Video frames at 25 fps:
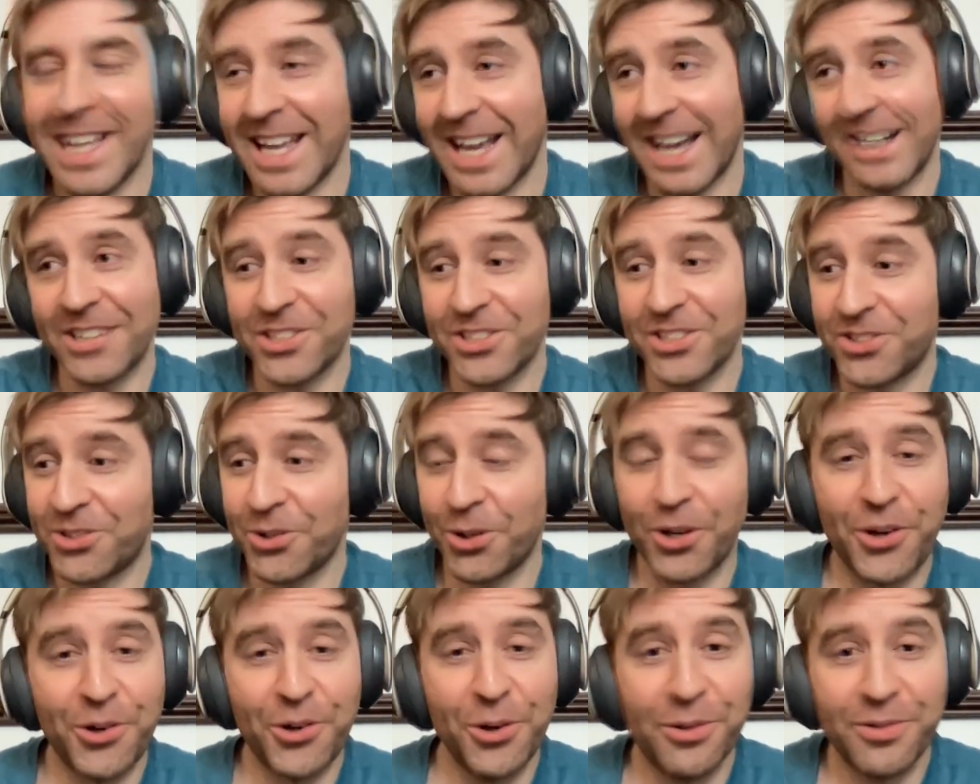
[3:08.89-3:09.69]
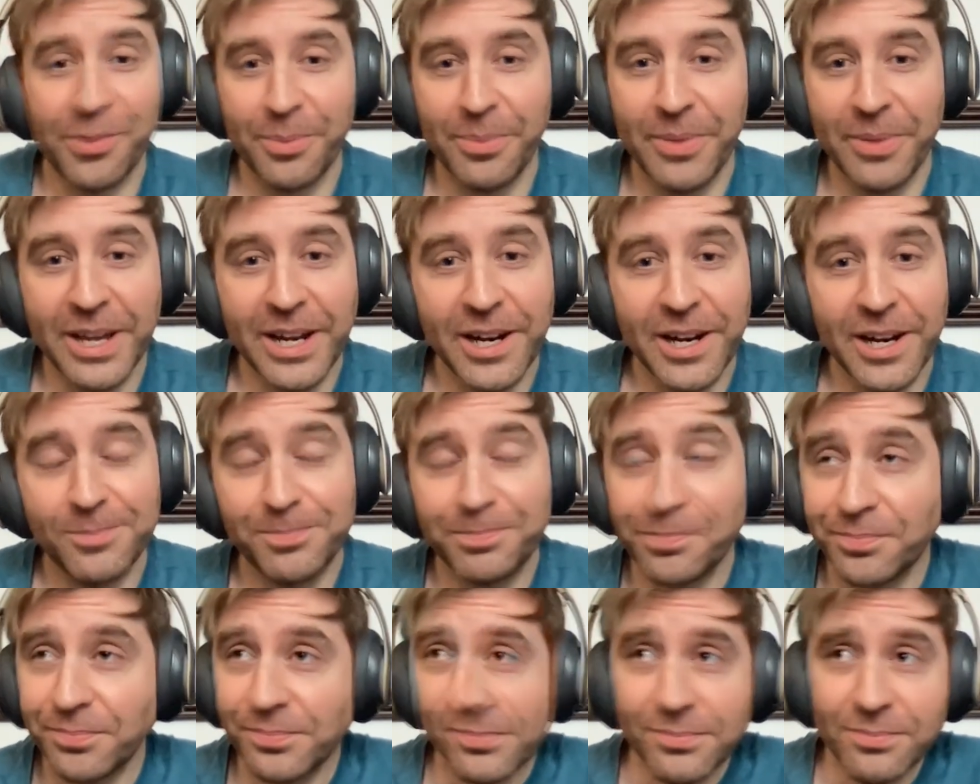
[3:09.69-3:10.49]
And it just sort of grew from there. And
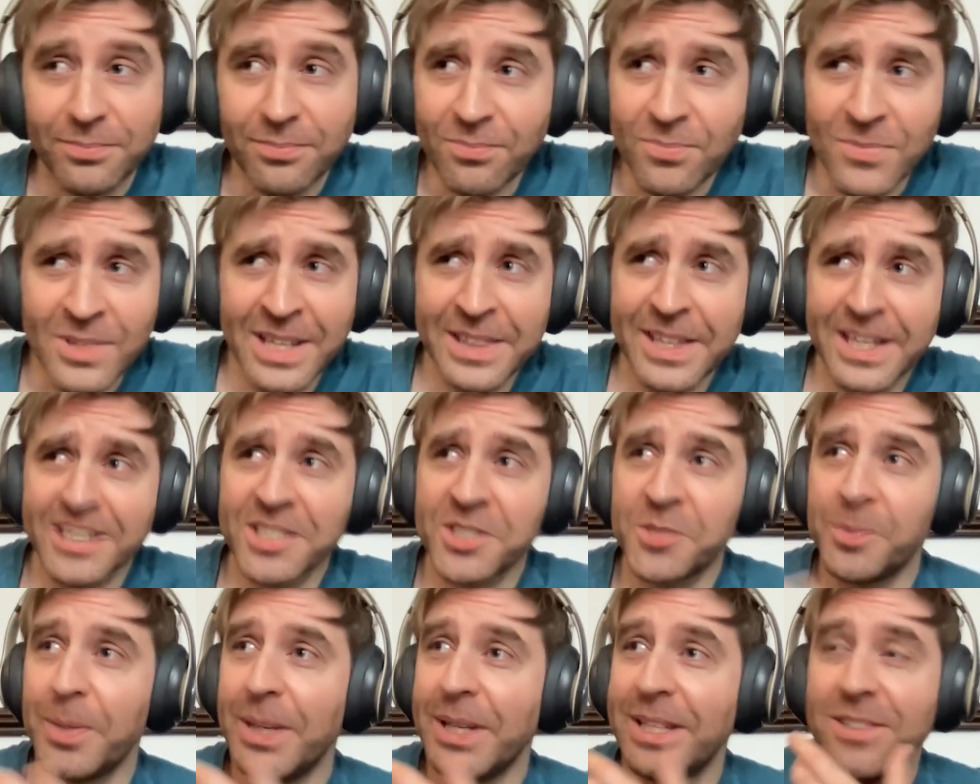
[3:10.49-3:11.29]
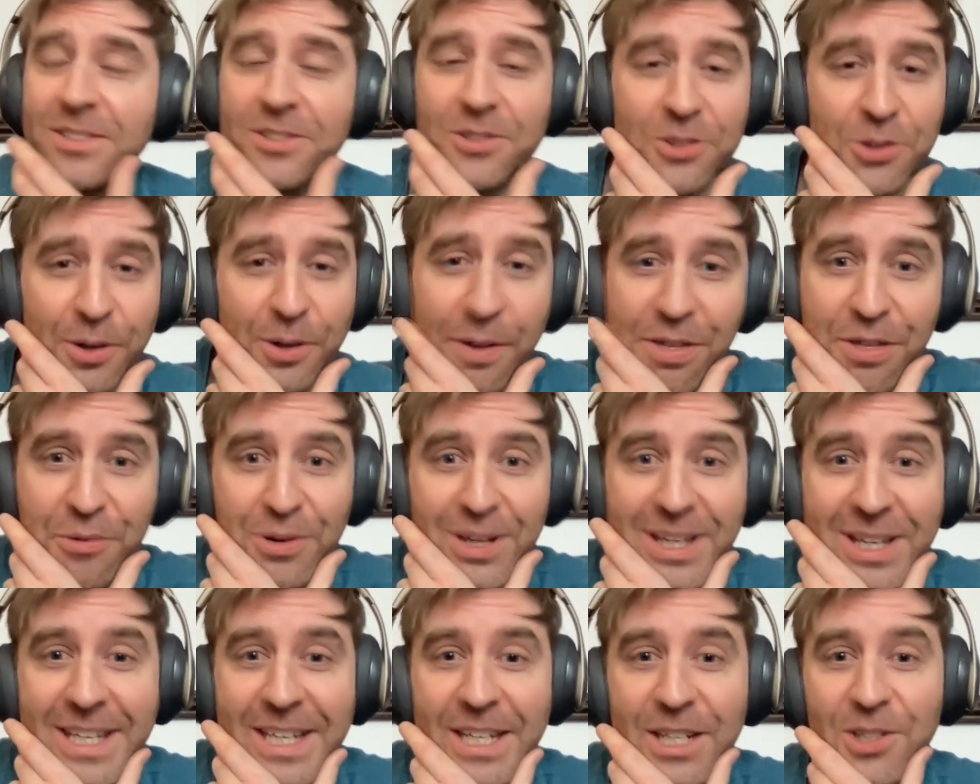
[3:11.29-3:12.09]
that's been sort of 3
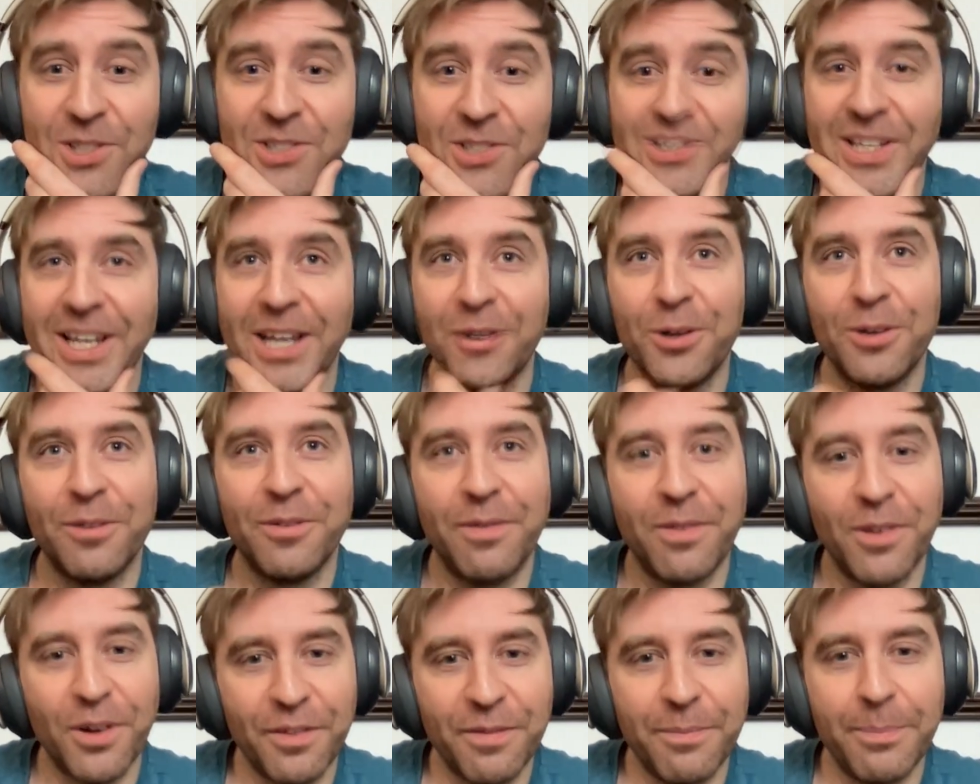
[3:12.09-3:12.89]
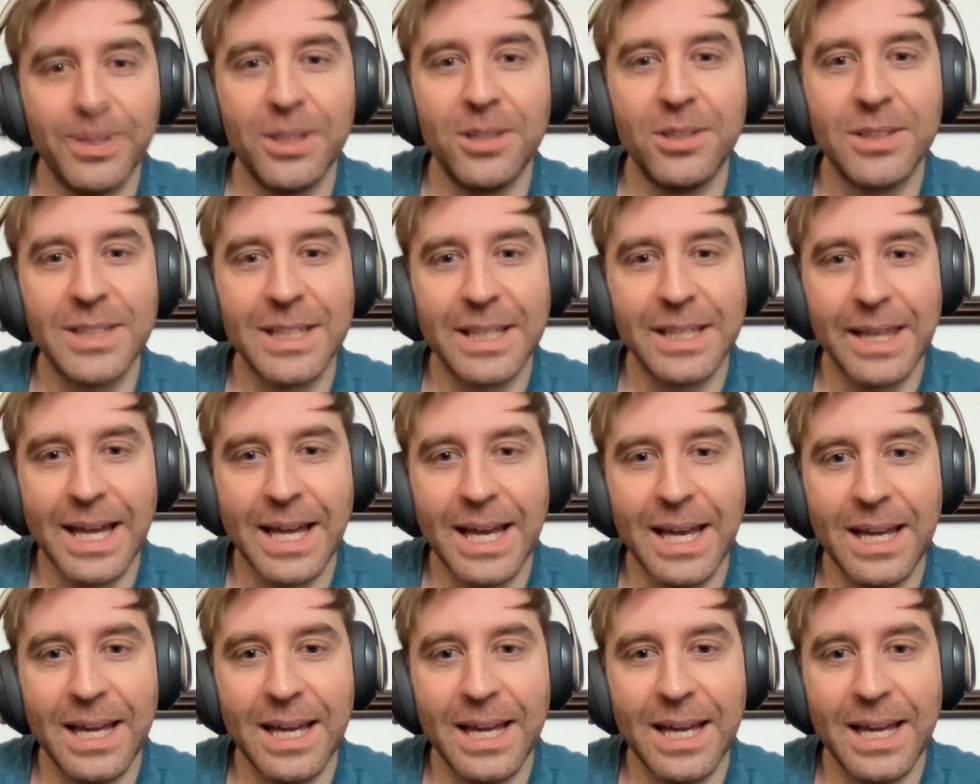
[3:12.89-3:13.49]
years now of building that.